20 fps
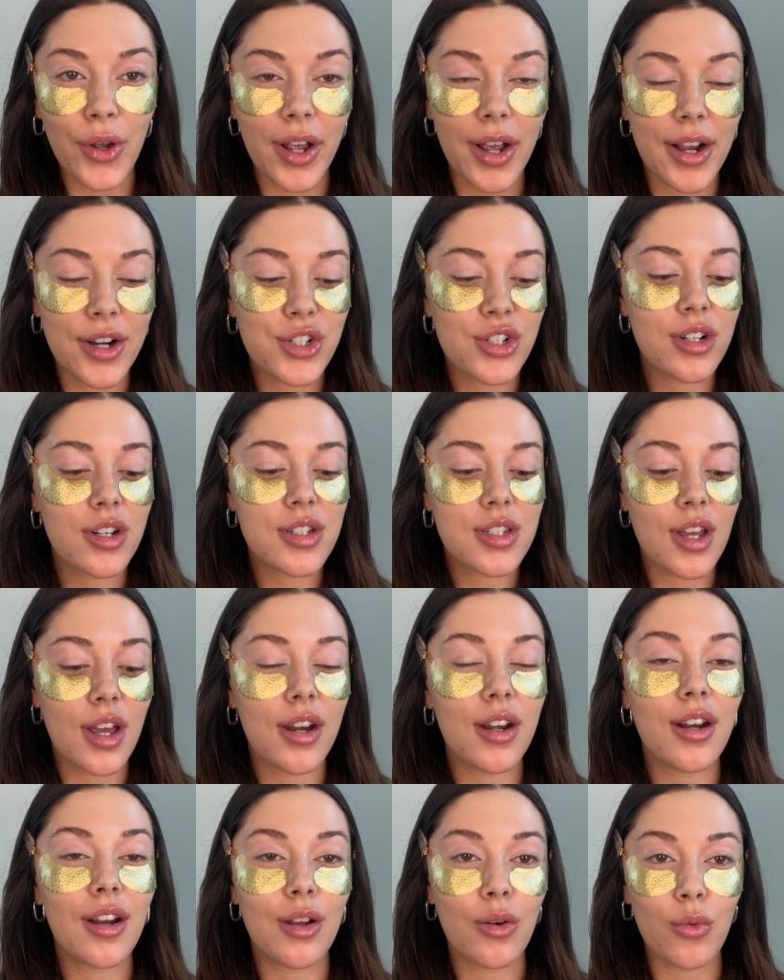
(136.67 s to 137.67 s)
I actually
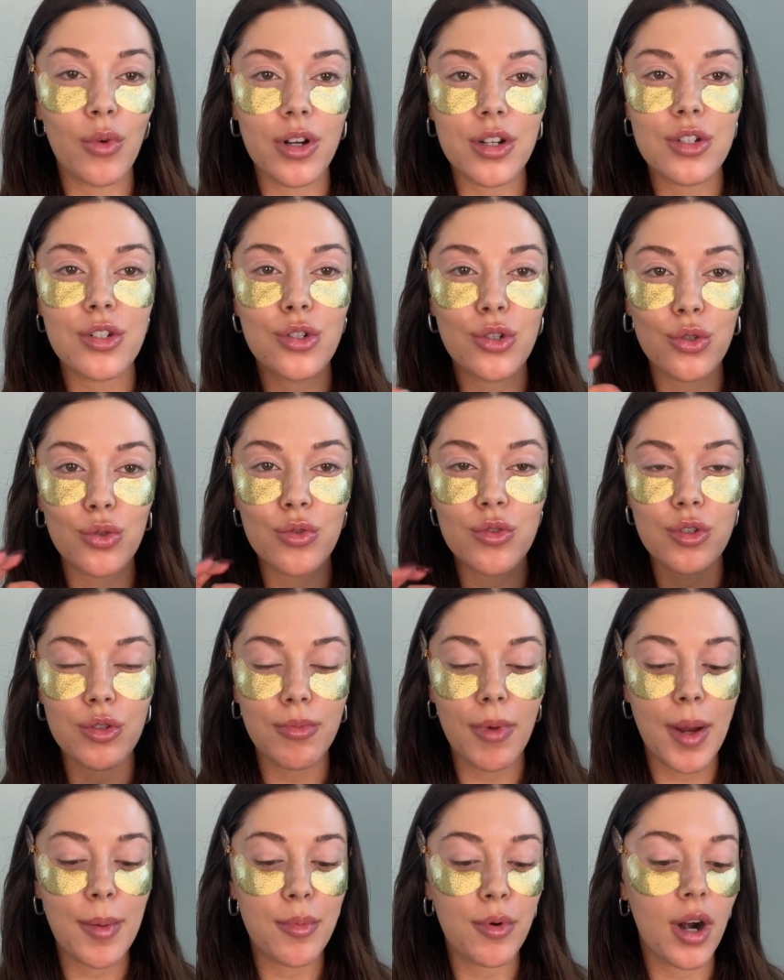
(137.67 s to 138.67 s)
decided I want to do
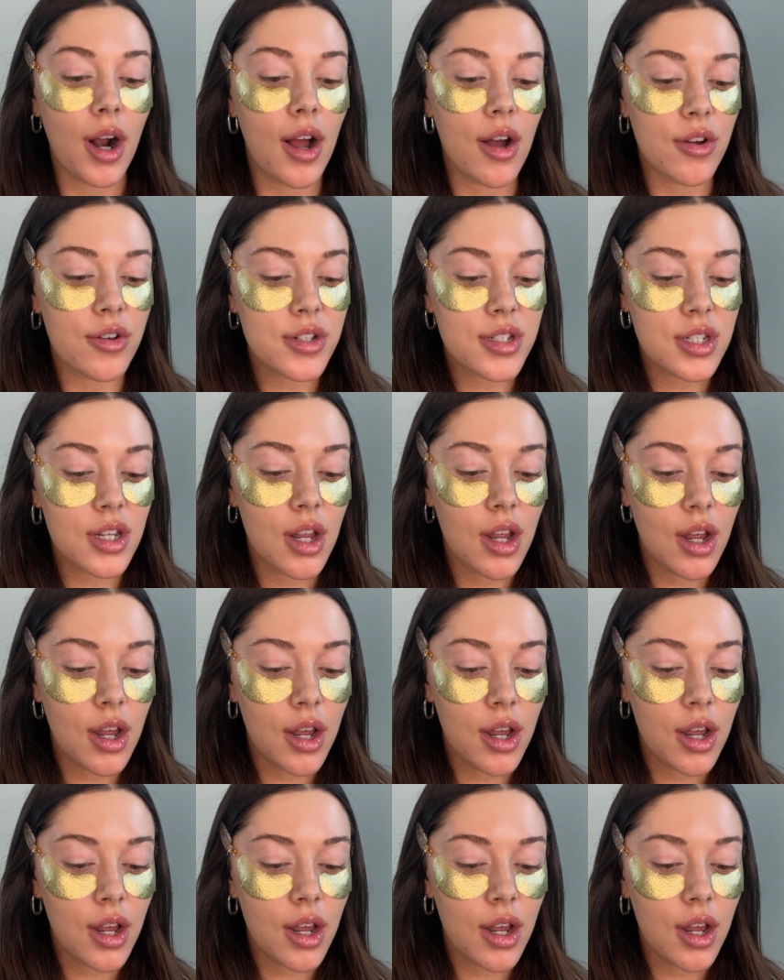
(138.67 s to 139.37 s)
my brows.